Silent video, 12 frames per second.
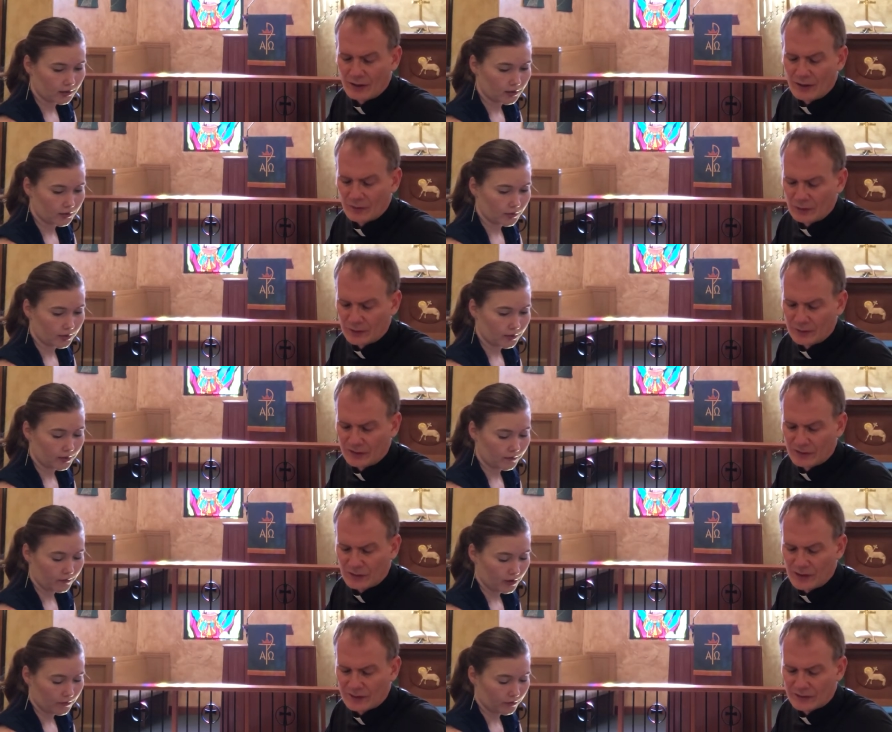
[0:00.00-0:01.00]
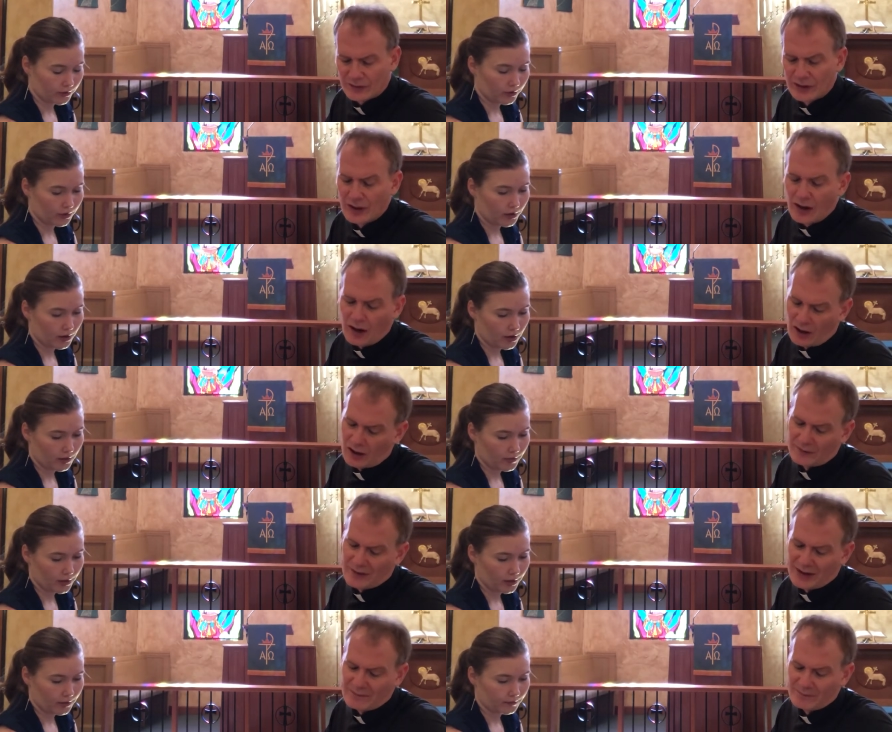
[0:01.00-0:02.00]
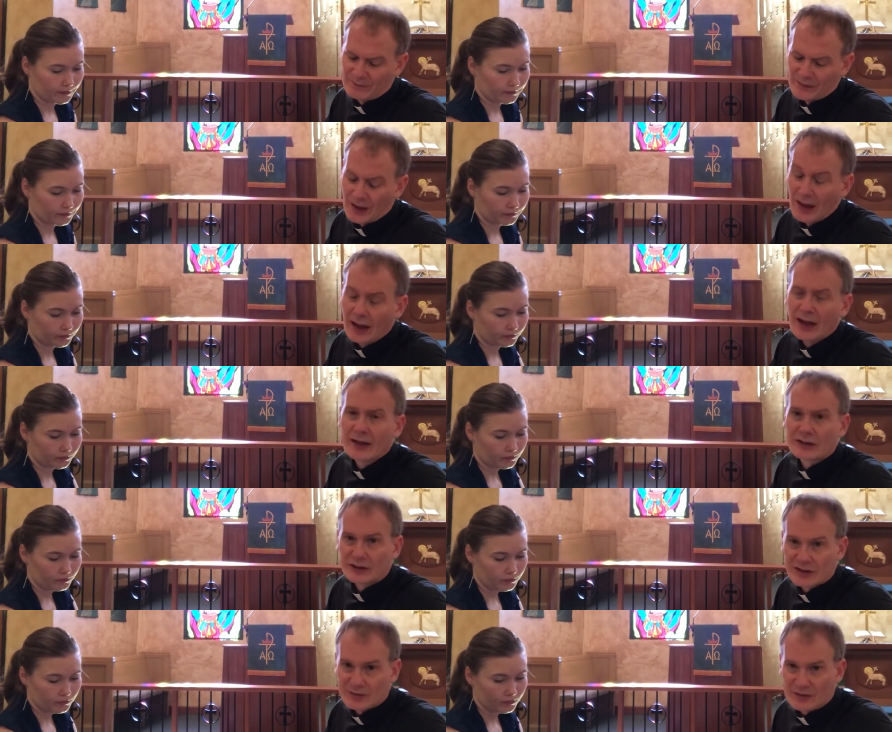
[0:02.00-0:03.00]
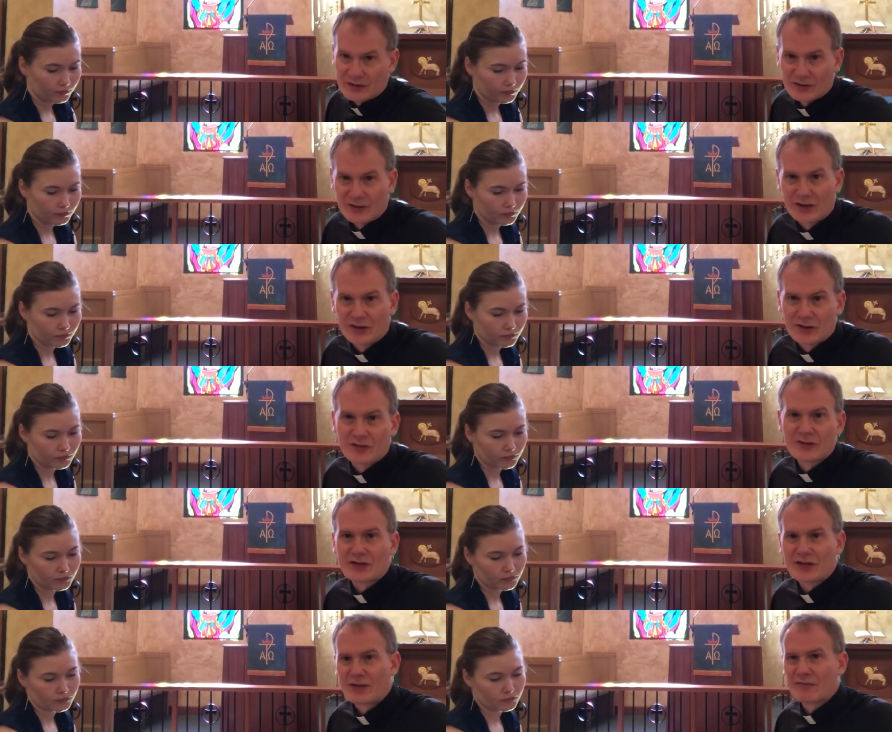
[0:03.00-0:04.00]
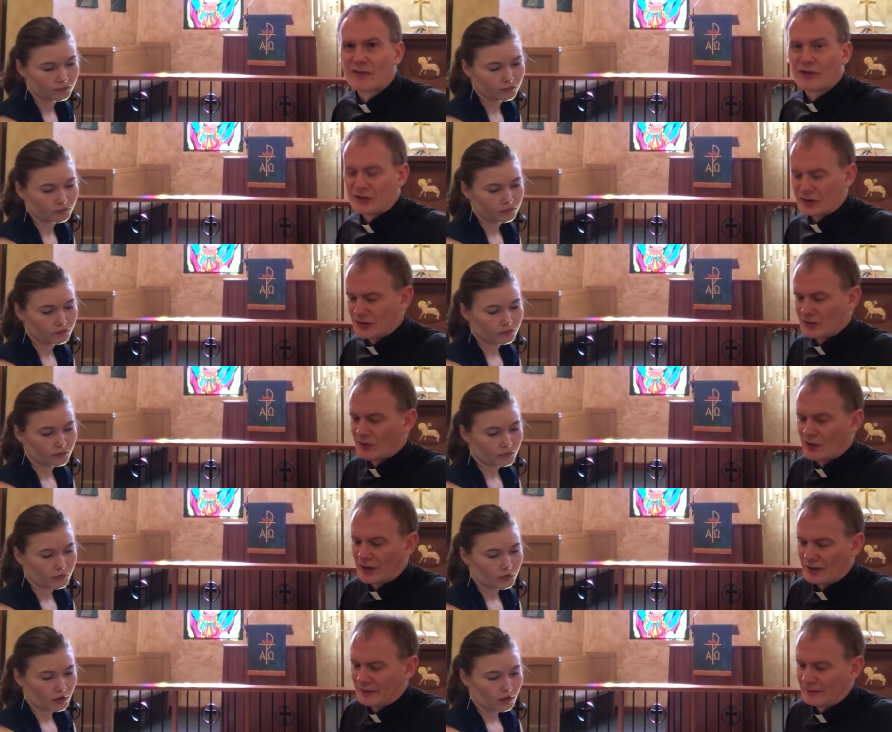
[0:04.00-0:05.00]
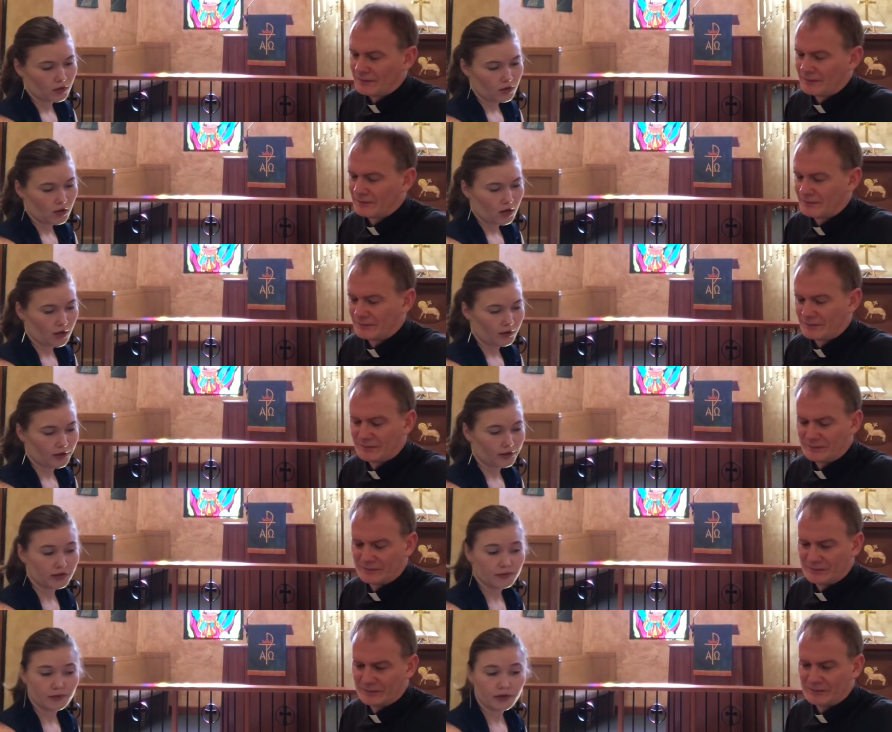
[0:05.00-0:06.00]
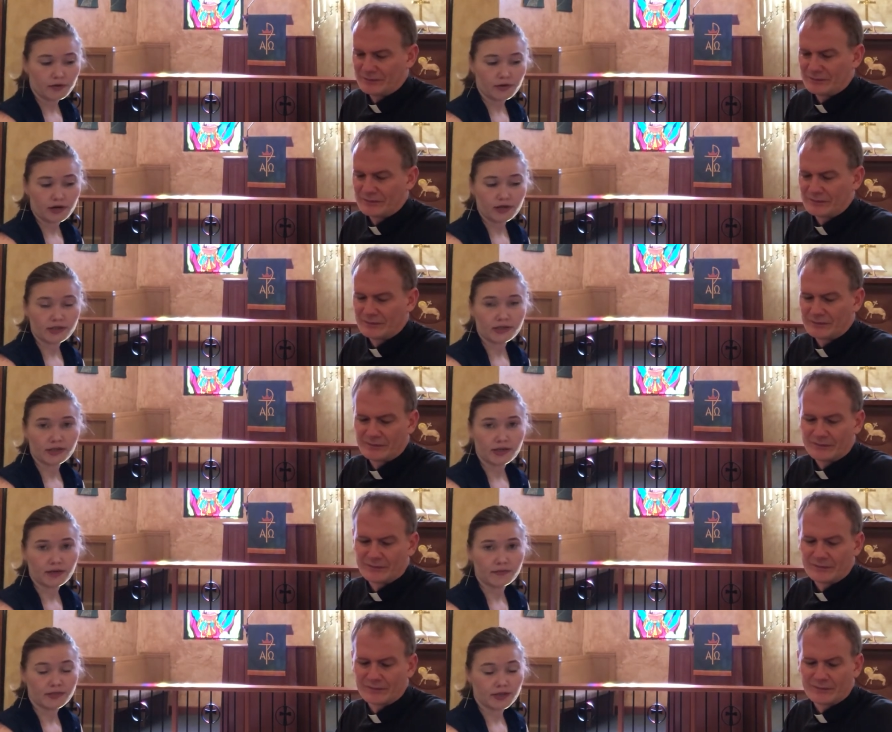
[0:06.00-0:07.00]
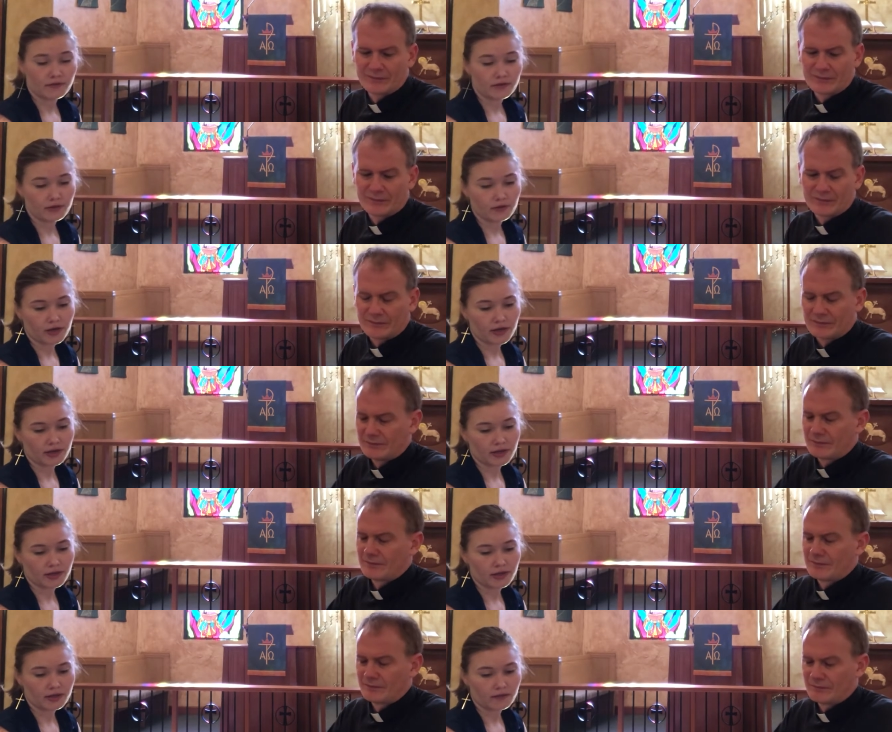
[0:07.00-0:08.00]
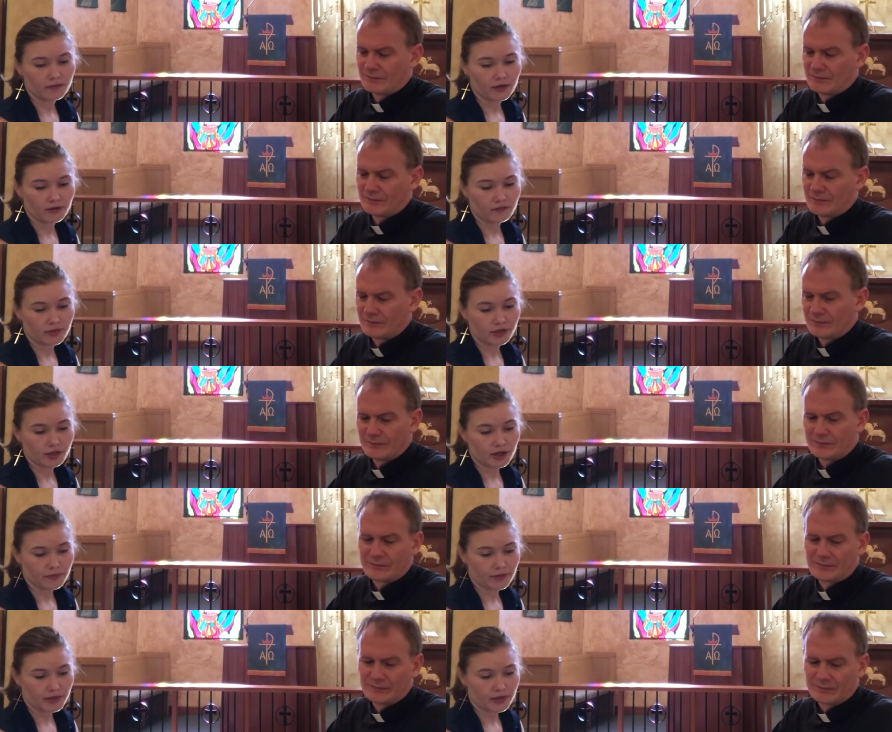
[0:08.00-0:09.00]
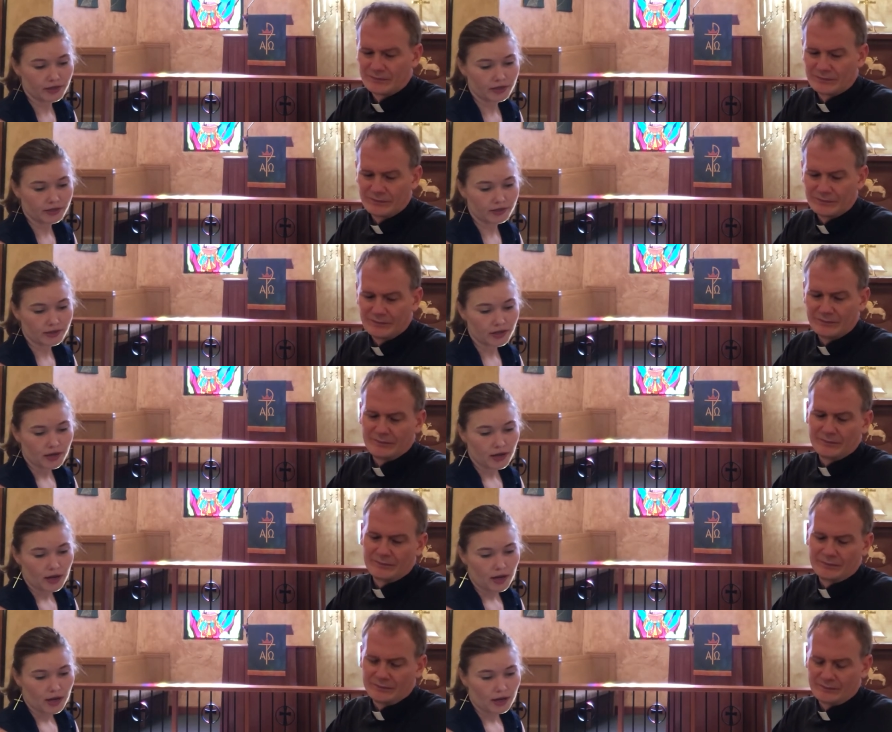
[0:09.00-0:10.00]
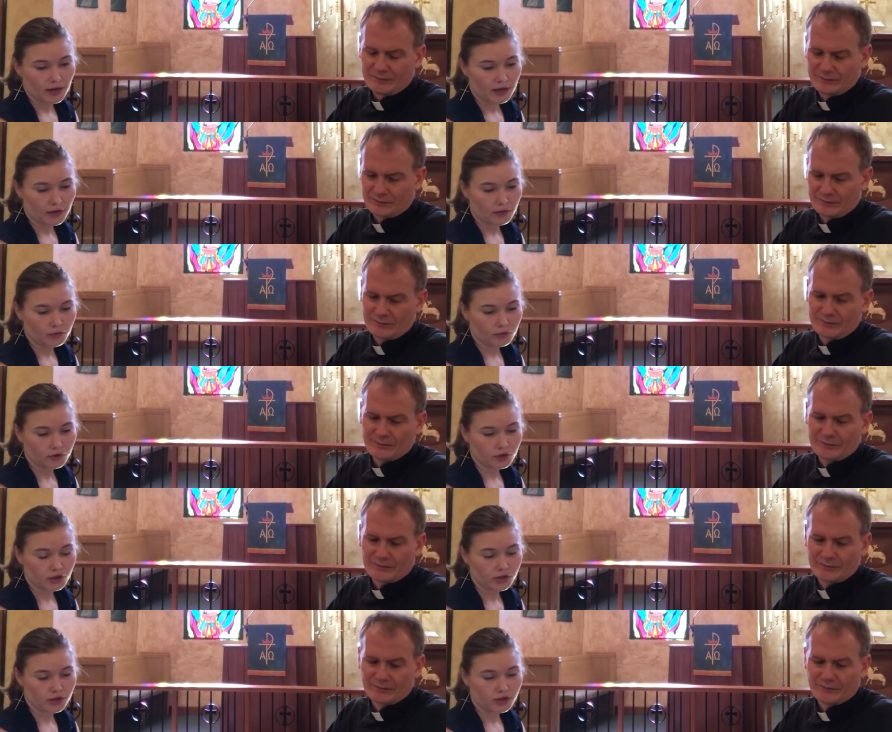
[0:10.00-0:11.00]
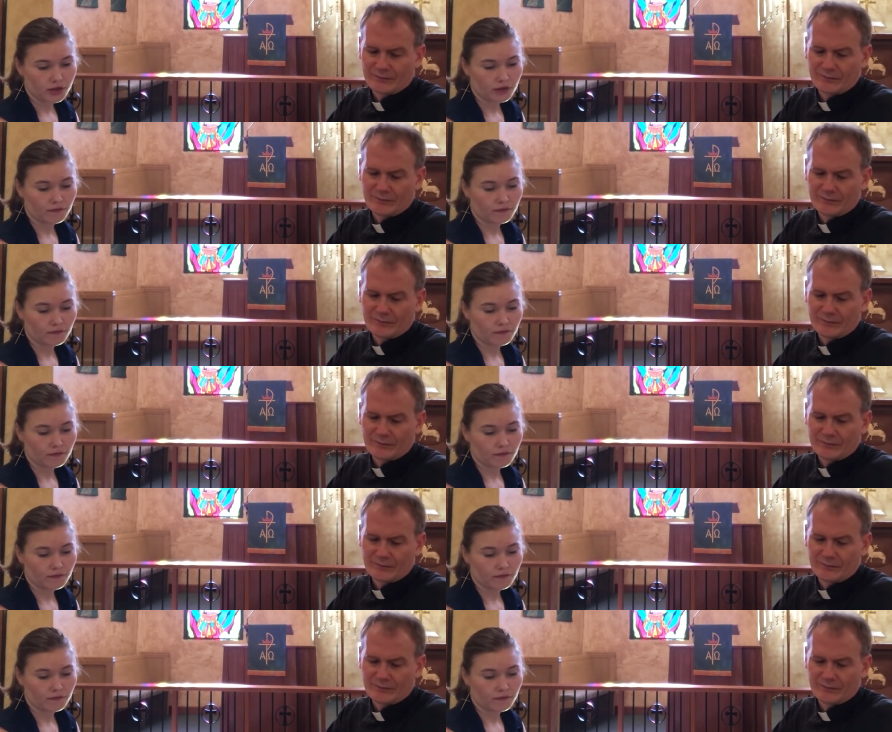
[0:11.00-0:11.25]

Speaker 1: and will be forever. Amen. And Elizabeth is going to introduce the hymn for us this morning.
Speaker 2: All right, this morning we're going to sing hymn 709, The King of Love, My Shepherd Is, and we'll just sing the